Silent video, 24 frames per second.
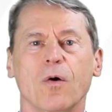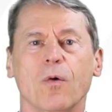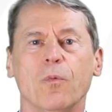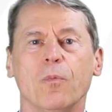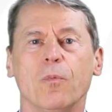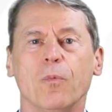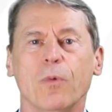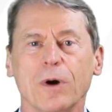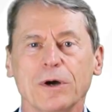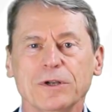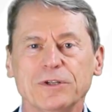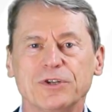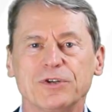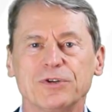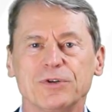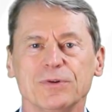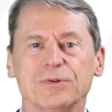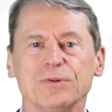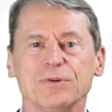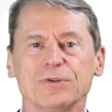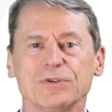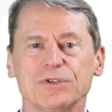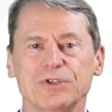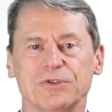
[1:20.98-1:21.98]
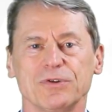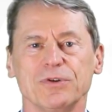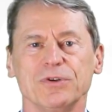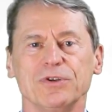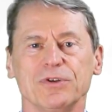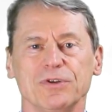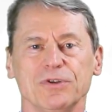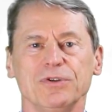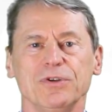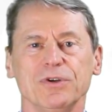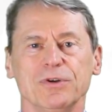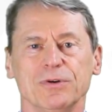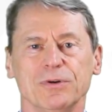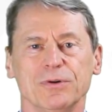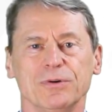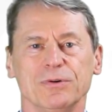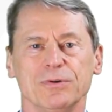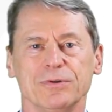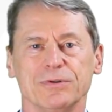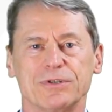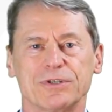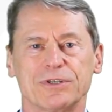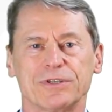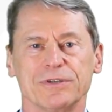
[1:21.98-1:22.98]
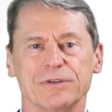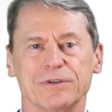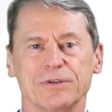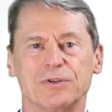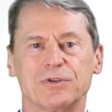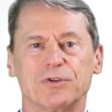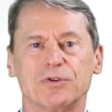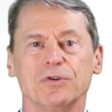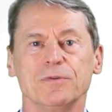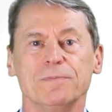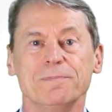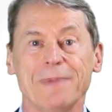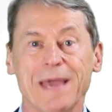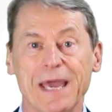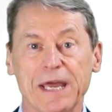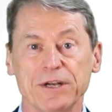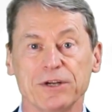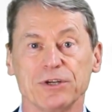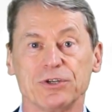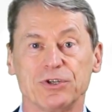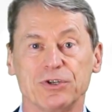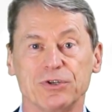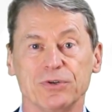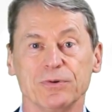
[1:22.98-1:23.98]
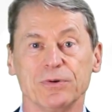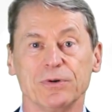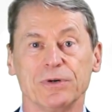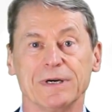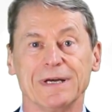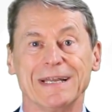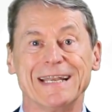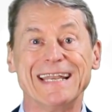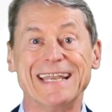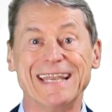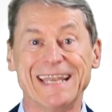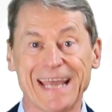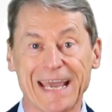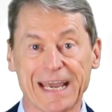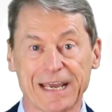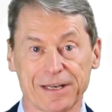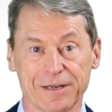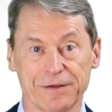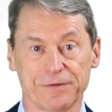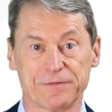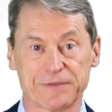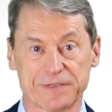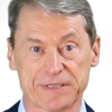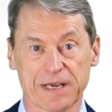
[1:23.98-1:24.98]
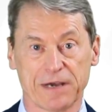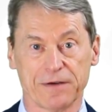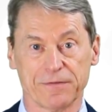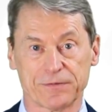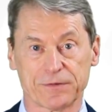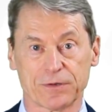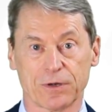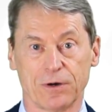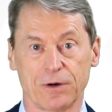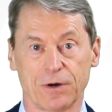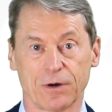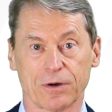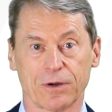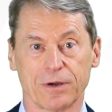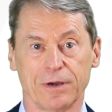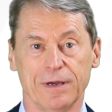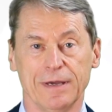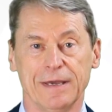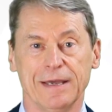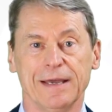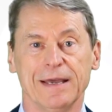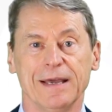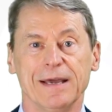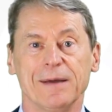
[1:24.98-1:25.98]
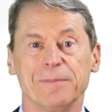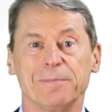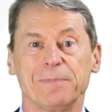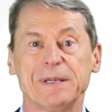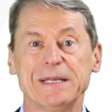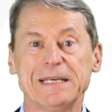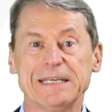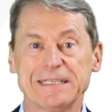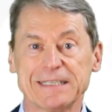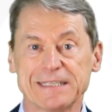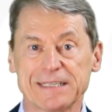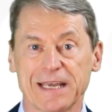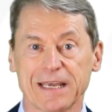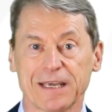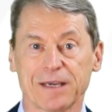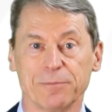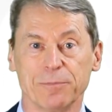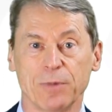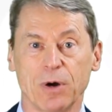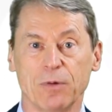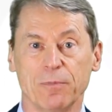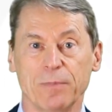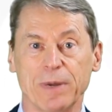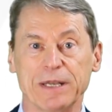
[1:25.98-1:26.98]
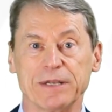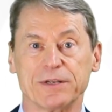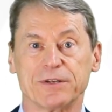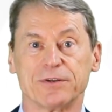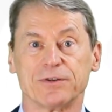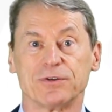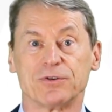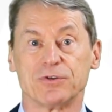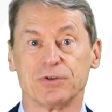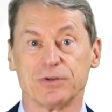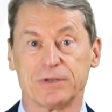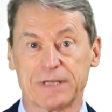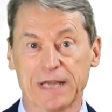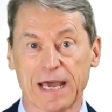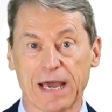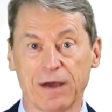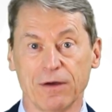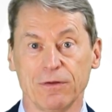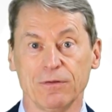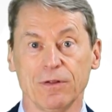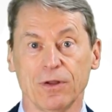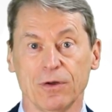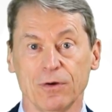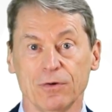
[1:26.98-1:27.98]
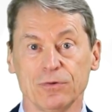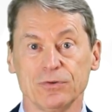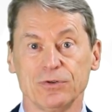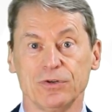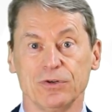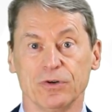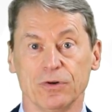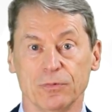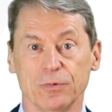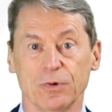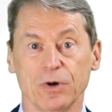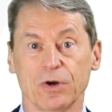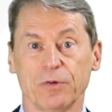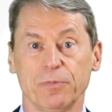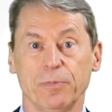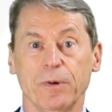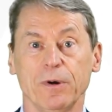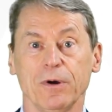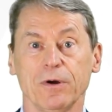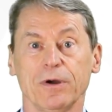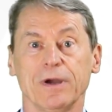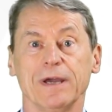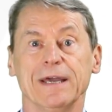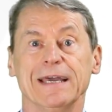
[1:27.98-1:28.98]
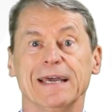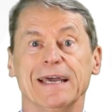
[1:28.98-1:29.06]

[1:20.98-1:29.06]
What tools do you use to manage your negative self-talk? Please take a moment to download your workbook